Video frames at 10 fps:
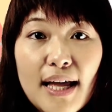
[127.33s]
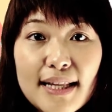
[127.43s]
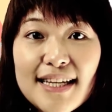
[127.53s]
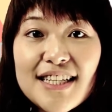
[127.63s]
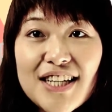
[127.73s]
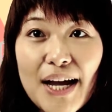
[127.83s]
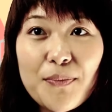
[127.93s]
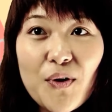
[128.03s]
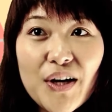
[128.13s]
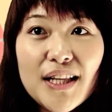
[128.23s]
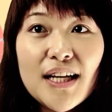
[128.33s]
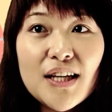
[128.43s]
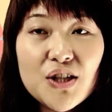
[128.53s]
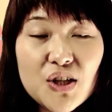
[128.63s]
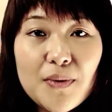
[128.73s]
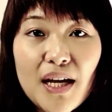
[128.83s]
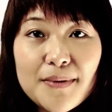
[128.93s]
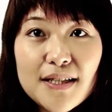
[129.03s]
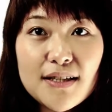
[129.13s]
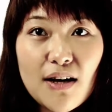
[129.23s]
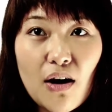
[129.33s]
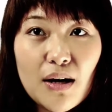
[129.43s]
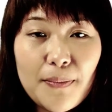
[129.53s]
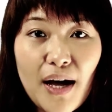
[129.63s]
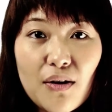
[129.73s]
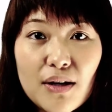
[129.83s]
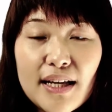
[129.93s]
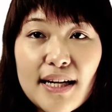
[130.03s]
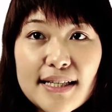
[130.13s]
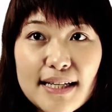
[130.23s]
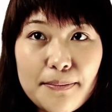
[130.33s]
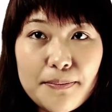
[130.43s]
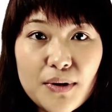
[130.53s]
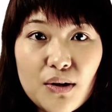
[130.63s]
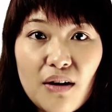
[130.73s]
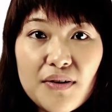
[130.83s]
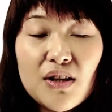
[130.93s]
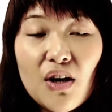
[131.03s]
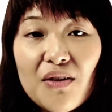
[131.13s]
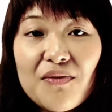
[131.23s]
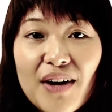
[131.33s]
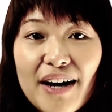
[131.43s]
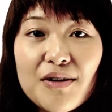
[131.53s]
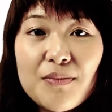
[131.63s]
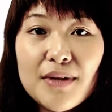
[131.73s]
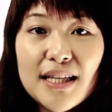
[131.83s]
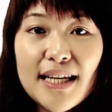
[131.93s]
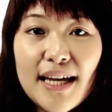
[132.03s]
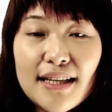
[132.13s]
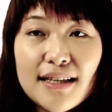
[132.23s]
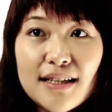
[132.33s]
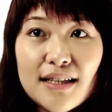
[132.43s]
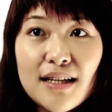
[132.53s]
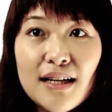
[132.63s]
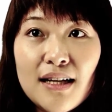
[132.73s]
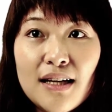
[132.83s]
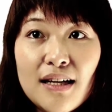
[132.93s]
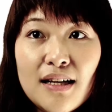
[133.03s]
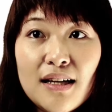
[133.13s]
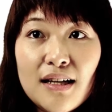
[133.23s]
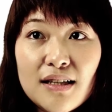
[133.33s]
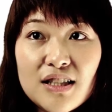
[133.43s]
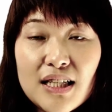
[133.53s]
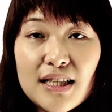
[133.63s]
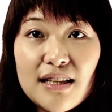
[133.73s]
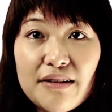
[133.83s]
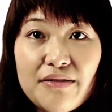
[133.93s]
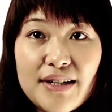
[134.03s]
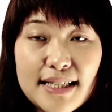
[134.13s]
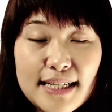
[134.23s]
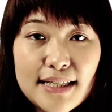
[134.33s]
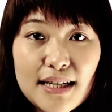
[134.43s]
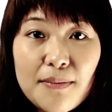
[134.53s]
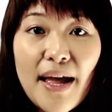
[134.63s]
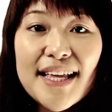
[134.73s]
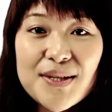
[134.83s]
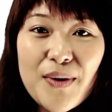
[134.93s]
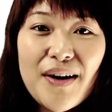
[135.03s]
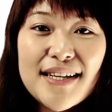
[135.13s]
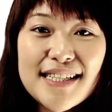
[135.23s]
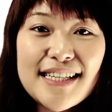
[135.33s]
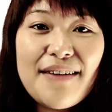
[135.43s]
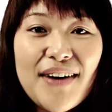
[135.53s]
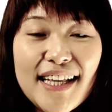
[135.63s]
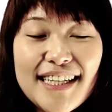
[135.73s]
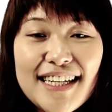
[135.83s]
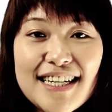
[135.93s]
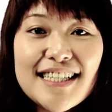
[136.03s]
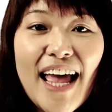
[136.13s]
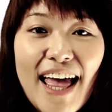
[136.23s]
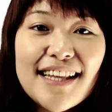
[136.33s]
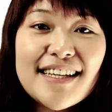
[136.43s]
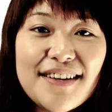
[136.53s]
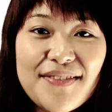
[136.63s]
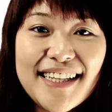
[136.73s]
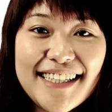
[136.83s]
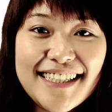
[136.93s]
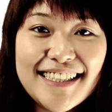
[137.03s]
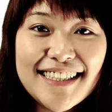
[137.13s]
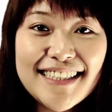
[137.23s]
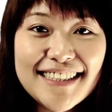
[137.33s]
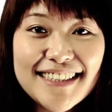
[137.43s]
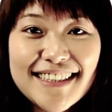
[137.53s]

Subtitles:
At this checkpoint, you should be able to talk about an example of a non-viral mediated gene delivery system as well as its advantages and disadvantages.